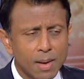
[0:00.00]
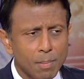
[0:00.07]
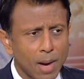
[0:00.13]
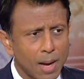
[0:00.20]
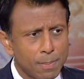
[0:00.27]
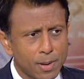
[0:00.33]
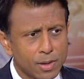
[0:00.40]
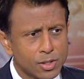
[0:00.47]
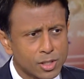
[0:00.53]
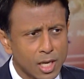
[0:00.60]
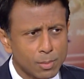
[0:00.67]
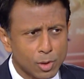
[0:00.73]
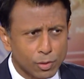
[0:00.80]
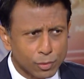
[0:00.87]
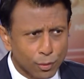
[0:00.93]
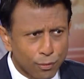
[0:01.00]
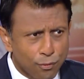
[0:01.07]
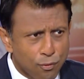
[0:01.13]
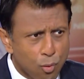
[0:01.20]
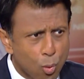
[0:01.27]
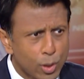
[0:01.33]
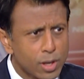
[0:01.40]
My parents came here over
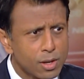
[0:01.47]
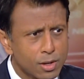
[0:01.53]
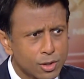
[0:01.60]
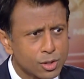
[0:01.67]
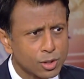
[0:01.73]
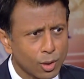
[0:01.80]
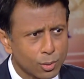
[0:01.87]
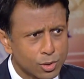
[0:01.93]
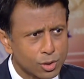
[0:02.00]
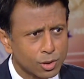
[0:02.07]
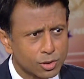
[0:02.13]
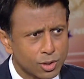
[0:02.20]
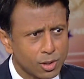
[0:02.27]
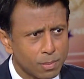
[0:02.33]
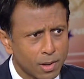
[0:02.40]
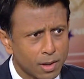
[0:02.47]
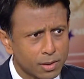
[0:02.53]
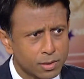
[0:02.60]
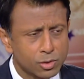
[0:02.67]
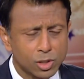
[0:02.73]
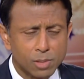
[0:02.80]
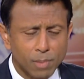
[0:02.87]
40 years ago in search of the
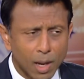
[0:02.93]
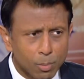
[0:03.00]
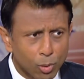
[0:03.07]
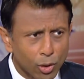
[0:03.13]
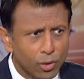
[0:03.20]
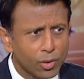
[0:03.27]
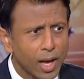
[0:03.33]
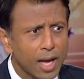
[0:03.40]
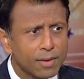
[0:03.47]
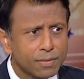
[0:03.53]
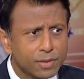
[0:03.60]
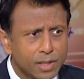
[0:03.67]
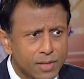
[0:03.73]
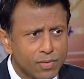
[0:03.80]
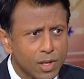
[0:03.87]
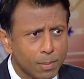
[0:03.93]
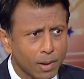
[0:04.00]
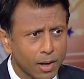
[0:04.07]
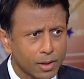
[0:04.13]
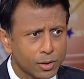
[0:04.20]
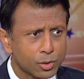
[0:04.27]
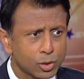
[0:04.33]
American dream. My brother and I have lived the
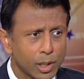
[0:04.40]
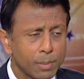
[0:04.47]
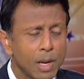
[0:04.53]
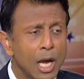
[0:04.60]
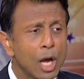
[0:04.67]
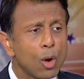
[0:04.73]
American dream.